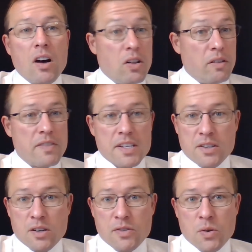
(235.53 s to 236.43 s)
All of
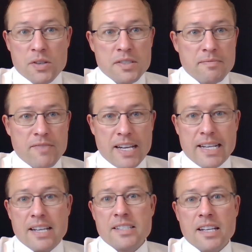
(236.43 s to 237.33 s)
these are, of course,
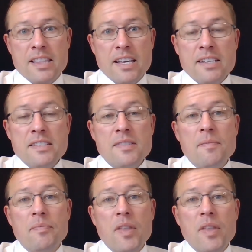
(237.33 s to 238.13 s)
fantastic things,